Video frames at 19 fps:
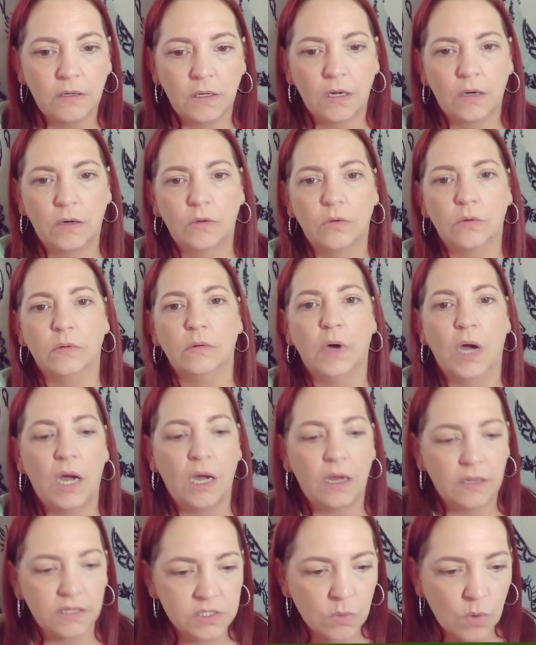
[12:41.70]
Oh,
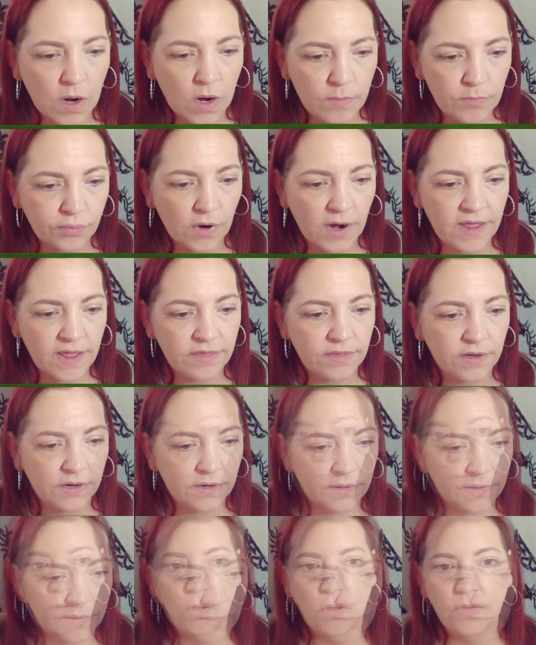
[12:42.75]
it's quite bright,
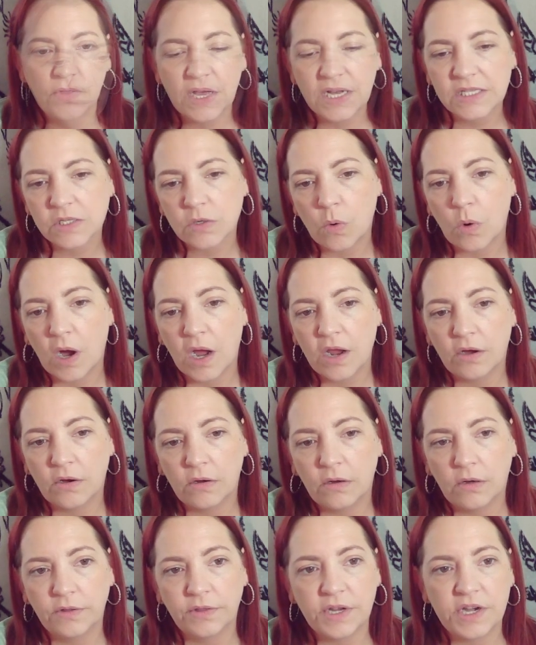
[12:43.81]
though. That's quite
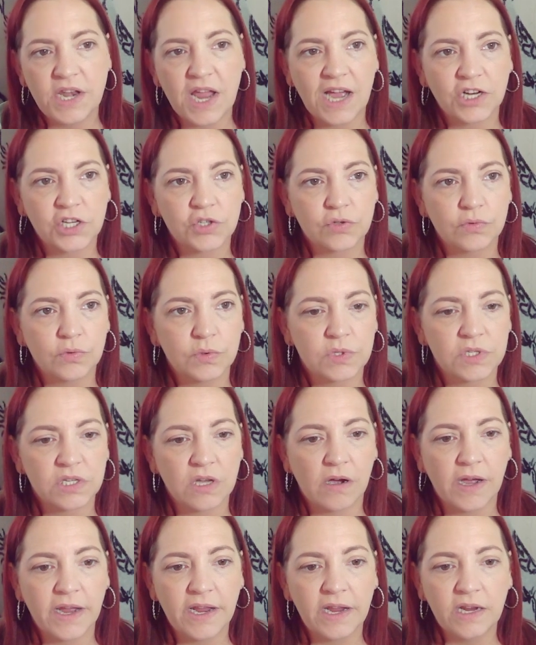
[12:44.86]
on the natural
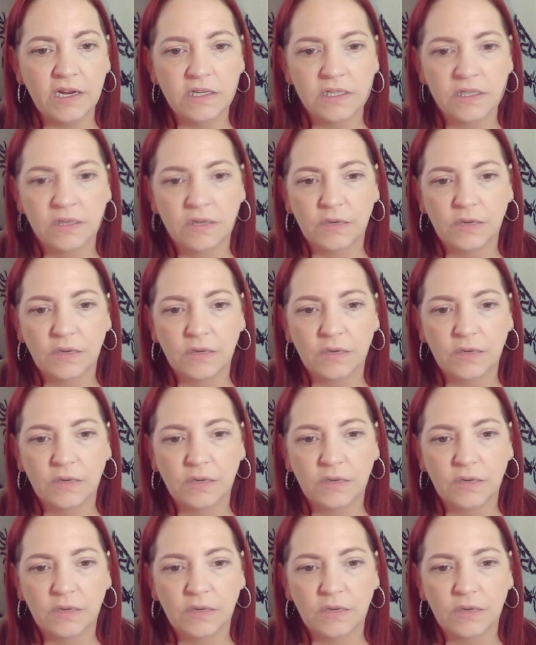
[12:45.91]
side.